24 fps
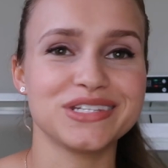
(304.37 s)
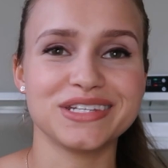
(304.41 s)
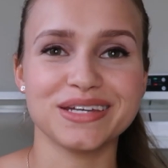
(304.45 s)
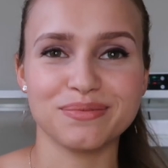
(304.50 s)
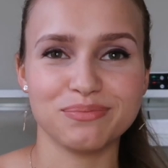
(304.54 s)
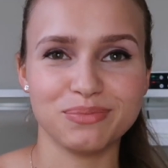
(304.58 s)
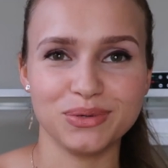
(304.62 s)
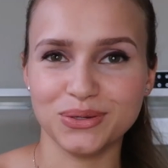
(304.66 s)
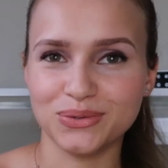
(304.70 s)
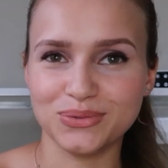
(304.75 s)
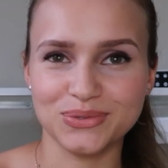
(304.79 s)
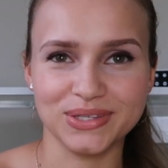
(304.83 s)

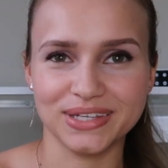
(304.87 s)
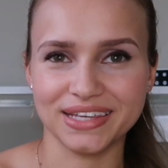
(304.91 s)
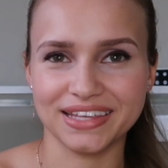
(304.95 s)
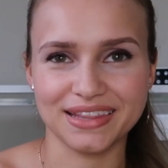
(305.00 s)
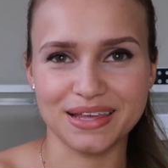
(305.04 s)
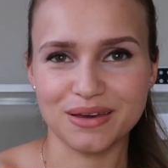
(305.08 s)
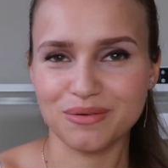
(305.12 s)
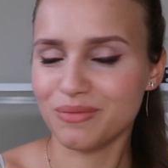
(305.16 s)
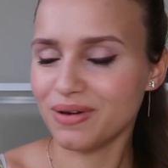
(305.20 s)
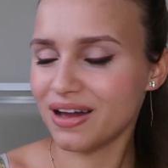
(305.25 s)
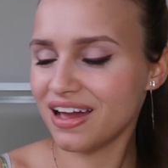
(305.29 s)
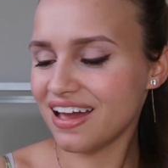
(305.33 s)
stop using
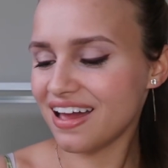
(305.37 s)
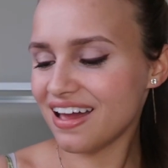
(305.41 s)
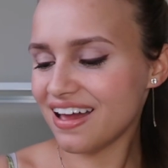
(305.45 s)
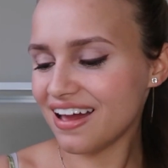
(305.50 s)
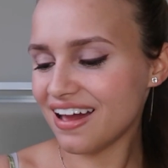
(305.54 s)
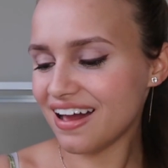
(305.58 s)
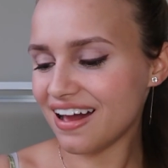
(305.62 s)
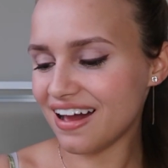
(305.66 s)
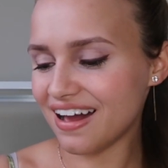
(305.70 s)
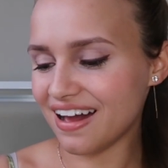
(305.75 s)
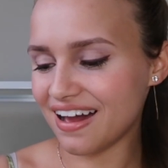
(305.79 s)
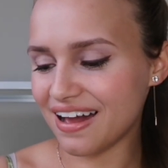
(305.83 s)
them
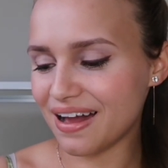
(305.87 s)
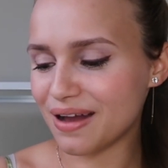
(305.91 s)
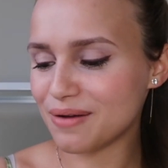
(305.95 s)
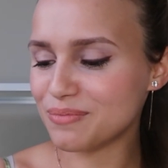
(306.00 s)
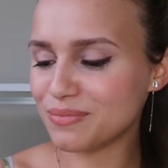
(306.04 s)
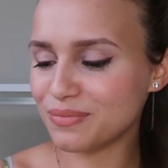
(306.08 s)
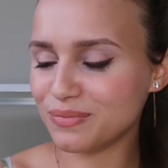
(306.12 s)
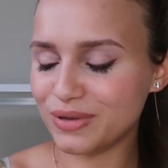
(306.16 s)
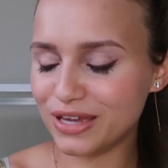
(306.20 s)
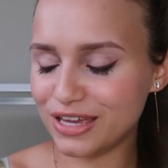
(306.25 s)
um,